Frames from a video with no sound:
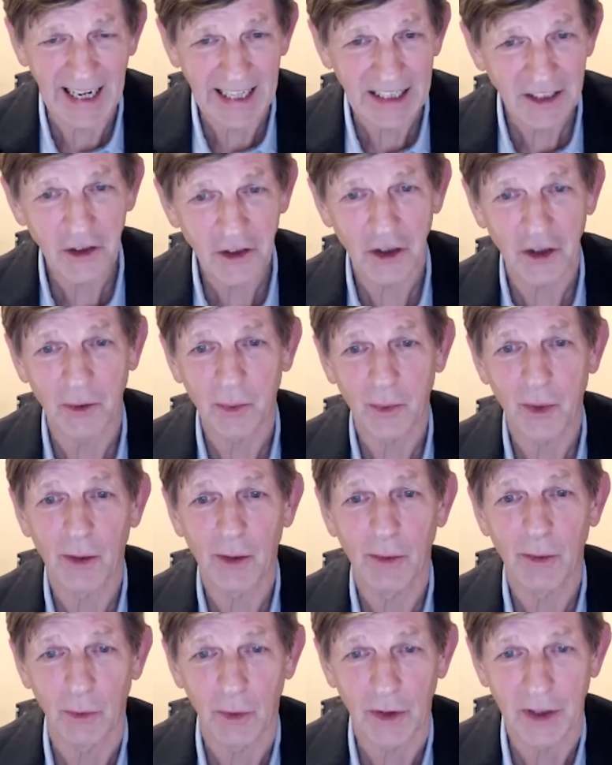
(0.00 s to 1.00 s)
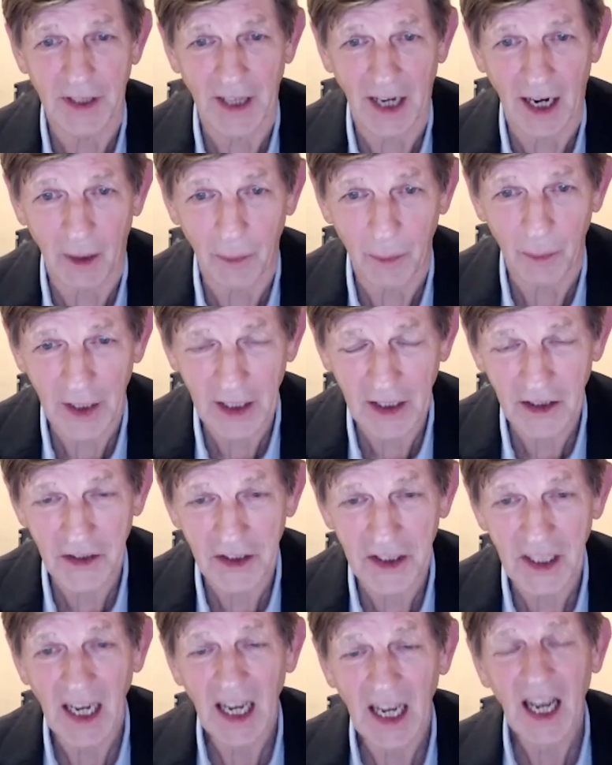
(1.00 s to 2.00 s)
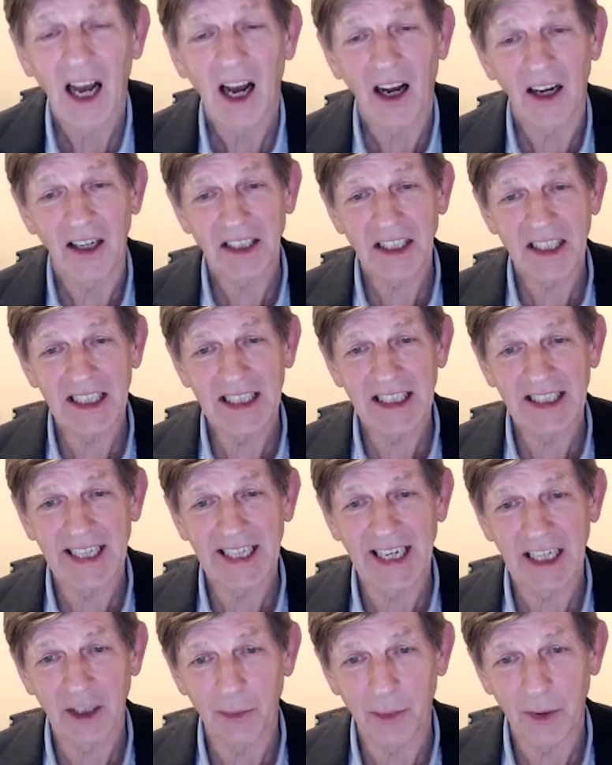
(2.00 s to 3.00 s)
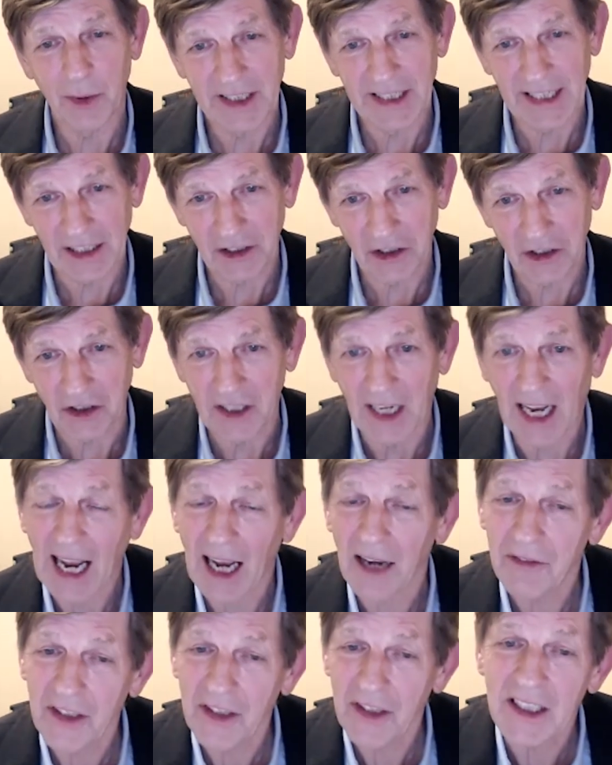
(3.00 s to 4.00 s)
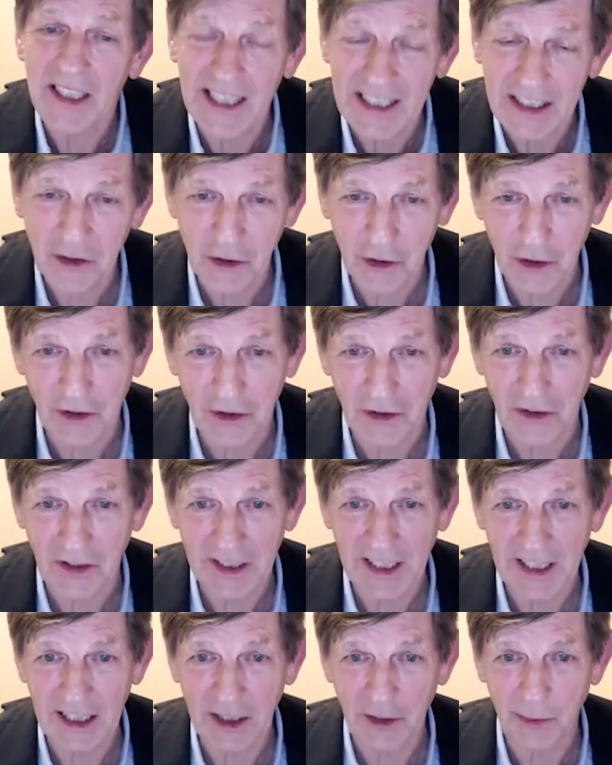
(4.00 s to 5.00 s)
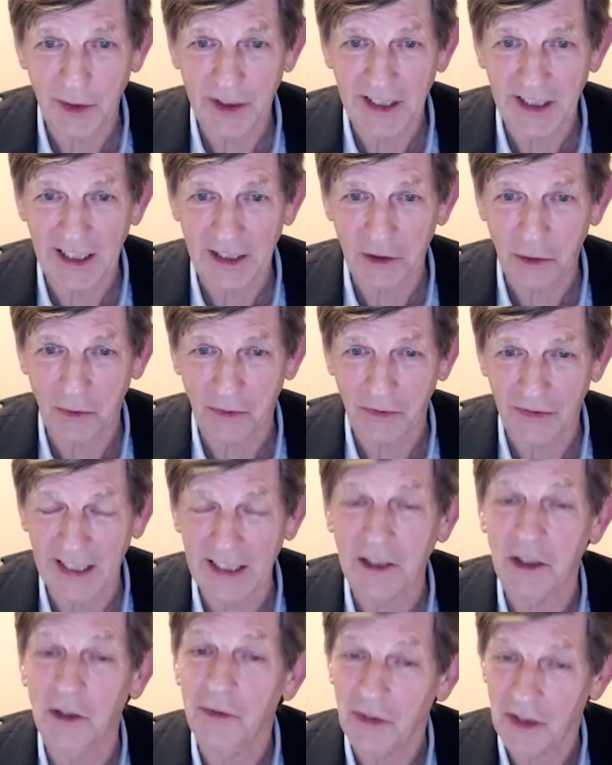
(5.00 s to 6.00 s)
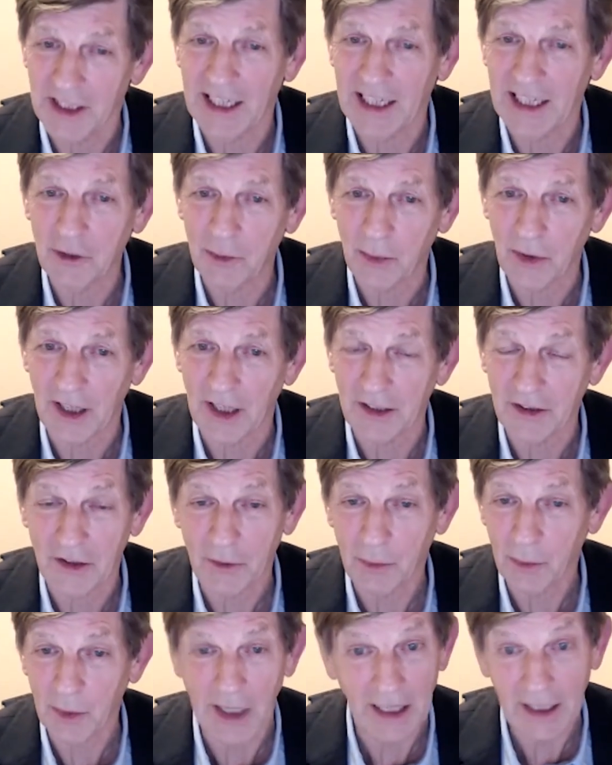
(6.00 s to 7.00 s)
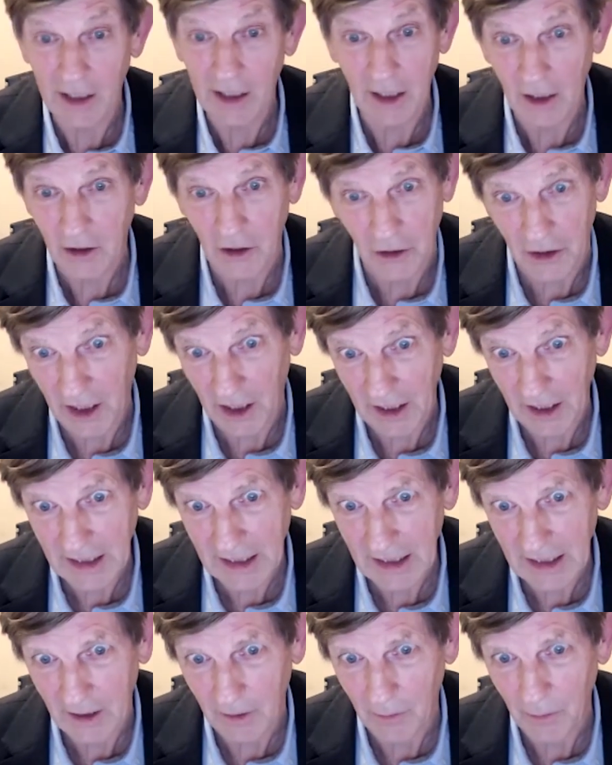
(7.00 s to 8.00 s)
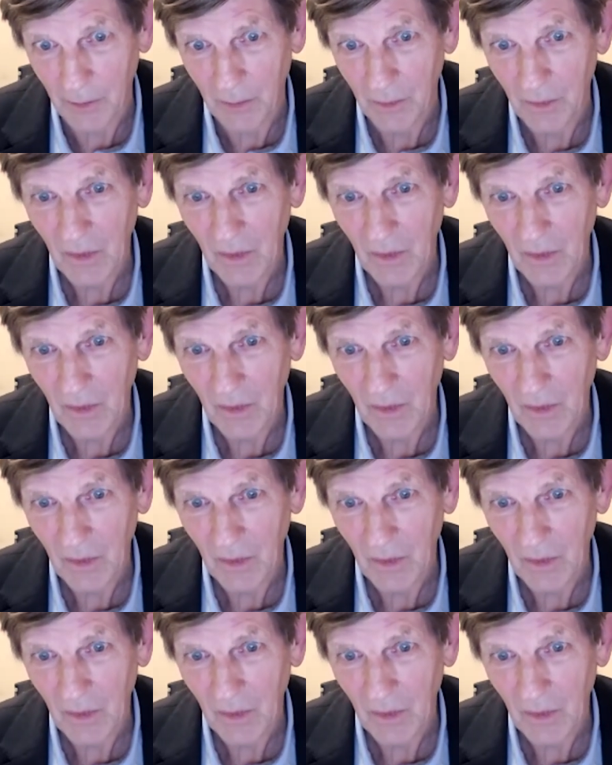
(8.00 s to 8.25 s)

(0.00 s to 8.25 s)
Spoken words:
instant problem with that, because I see data protection, having an external data protection vendor for an enterprise as being a good idea.